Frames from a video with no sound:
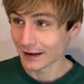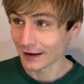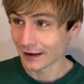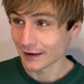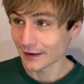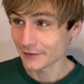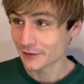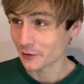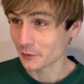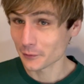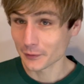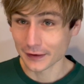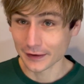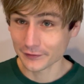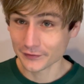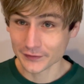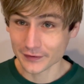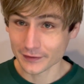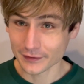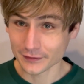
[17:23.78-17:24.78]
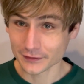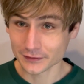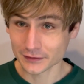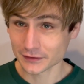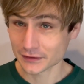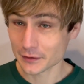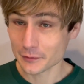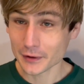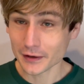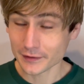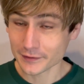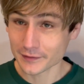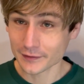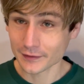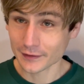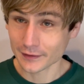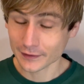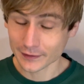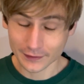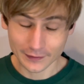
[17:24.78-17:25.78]
I don't want to have to, she works in
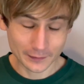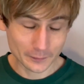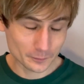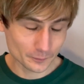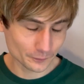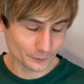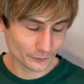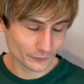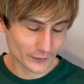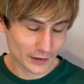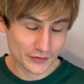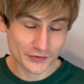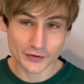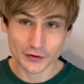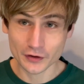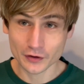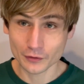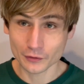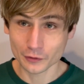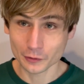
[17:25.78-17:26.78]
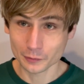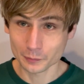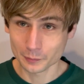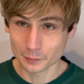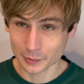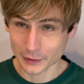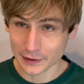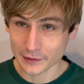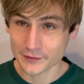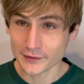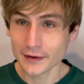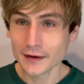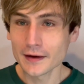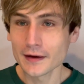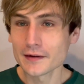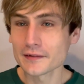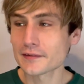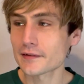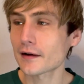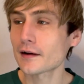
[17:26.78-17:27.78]
like a secure place.
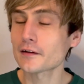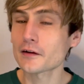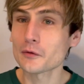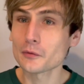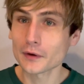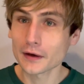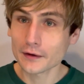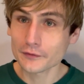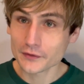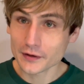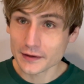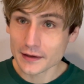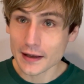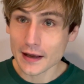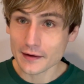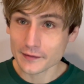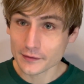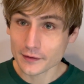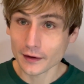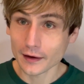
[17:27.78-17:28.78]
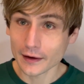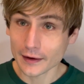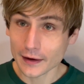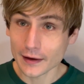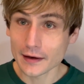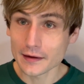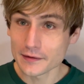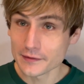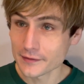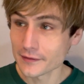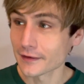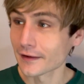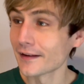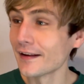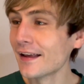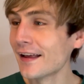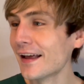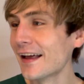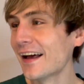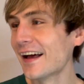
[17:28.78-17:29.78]
She said, I don't want to have to de-escalate an
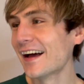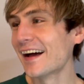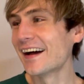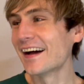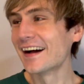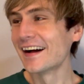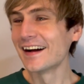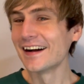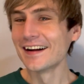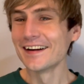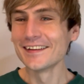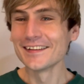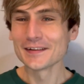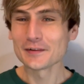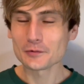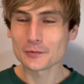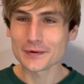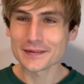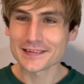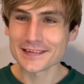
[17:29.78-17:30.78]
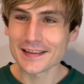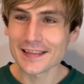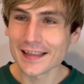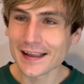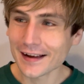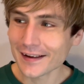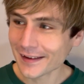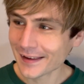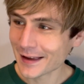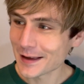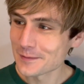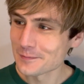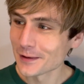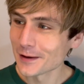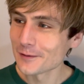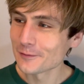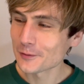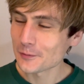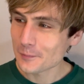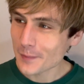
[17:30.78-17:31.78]
incident. Was that came
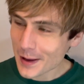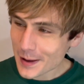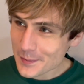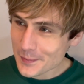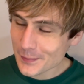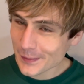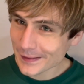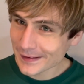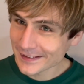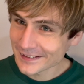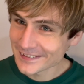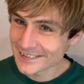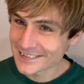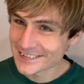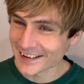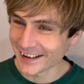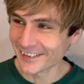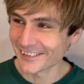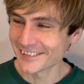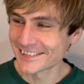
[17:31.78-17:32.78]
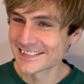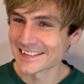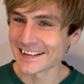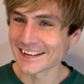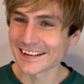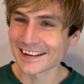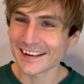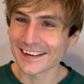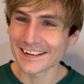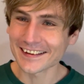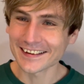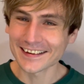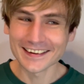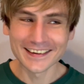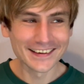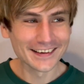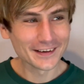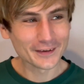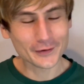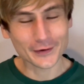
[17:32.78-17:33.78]
over maybe sounding like
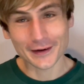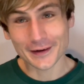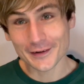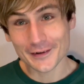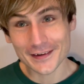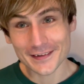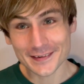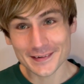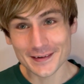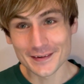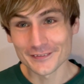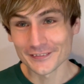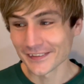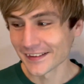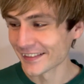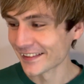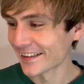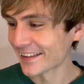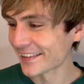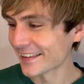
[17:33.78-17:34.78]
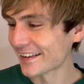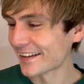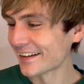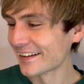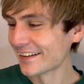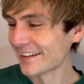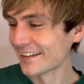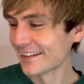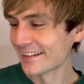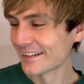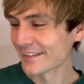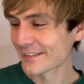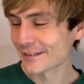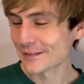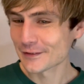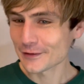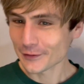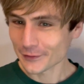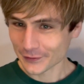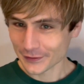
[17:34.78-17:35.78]
quite aggressive, and that the
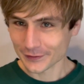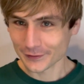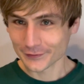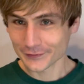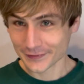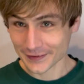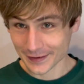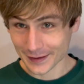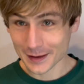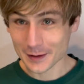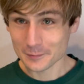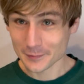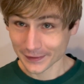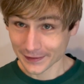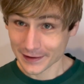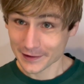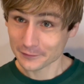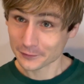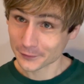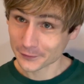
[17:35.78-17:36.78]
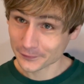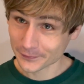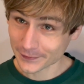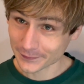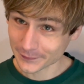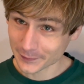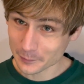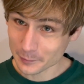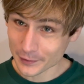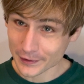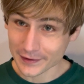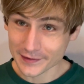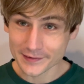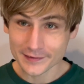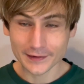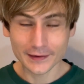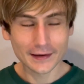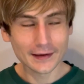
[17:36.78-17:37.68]
dog had looked at him and therefore felt depressed.